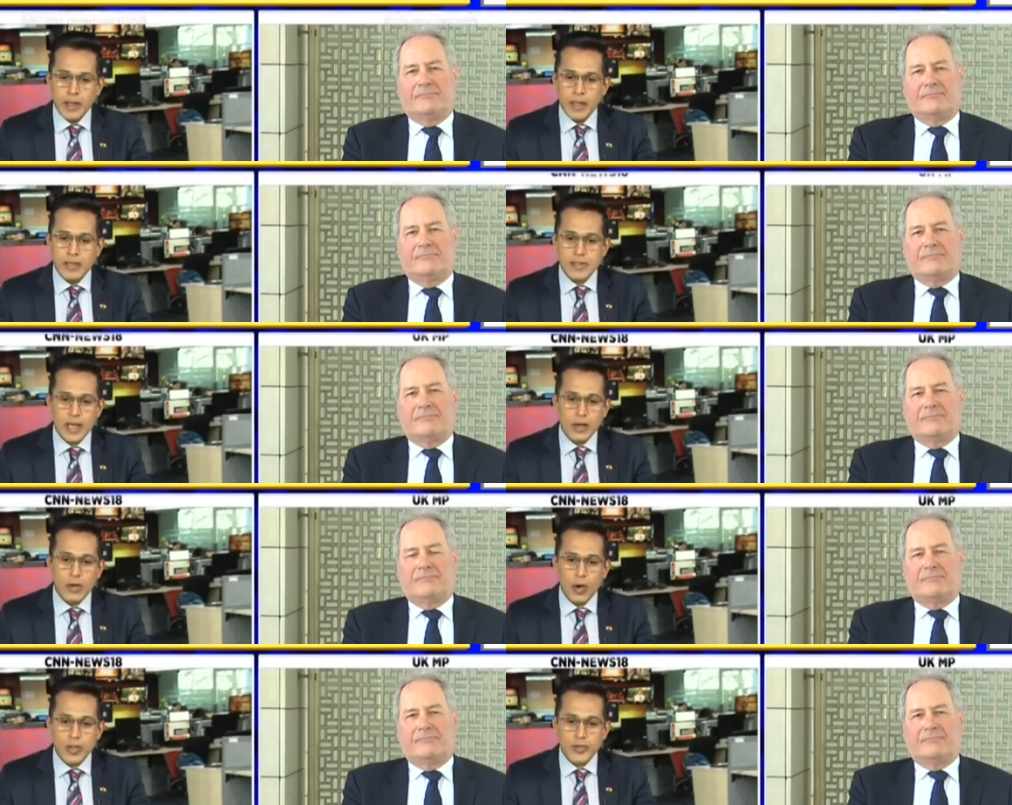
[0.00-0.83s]
Speaker 1: Is that a
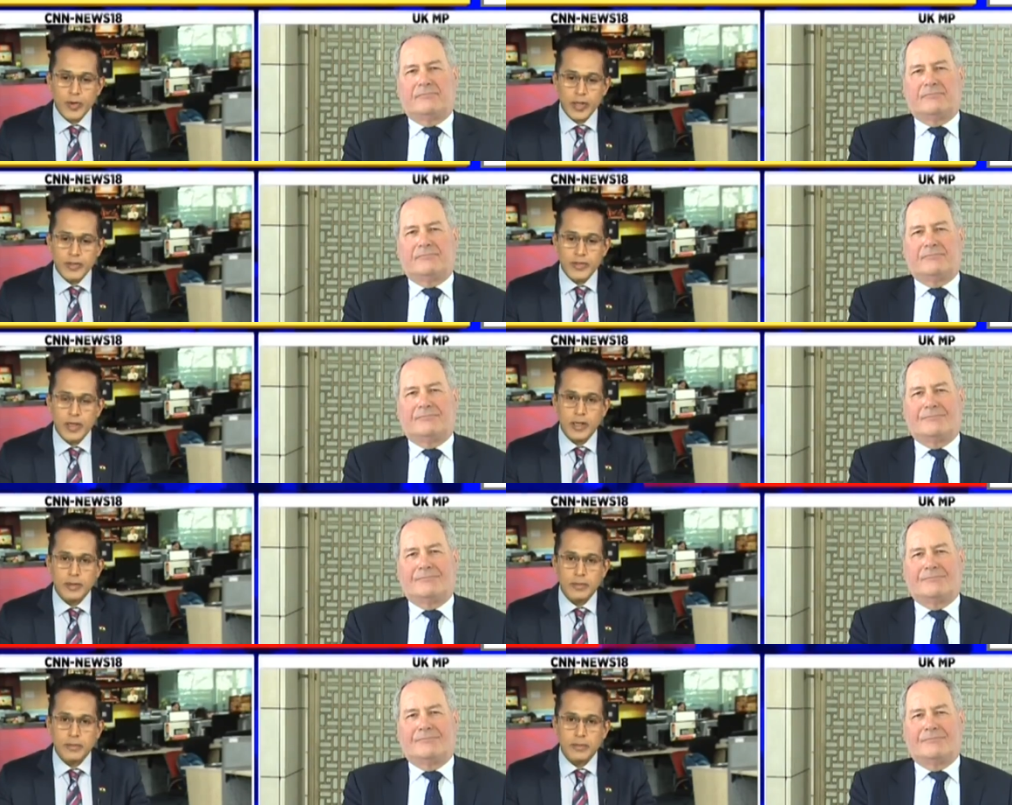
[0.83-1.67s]
cause for
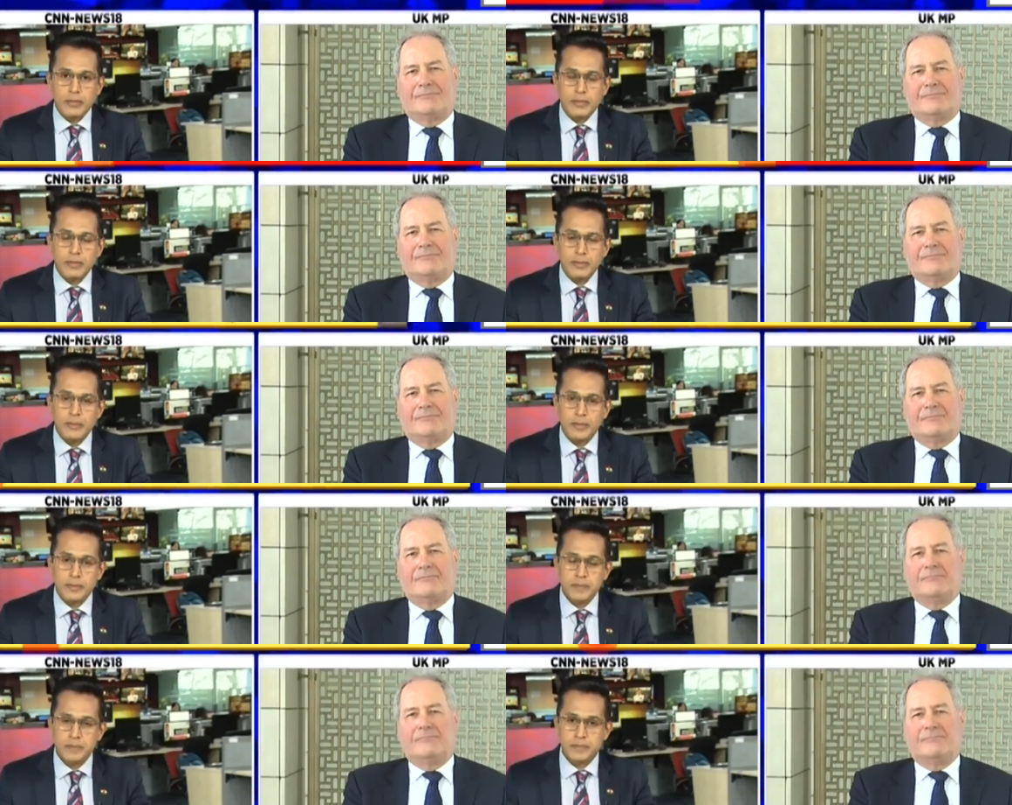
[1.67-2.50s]
concern?
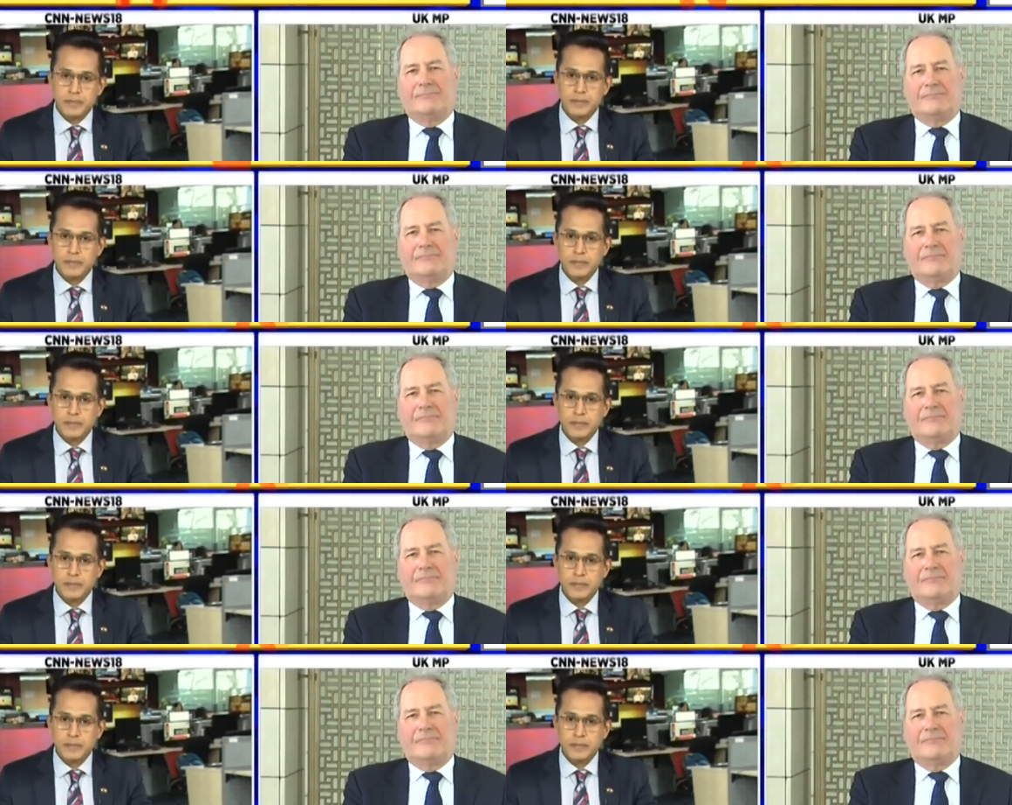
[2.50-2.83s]
Mm.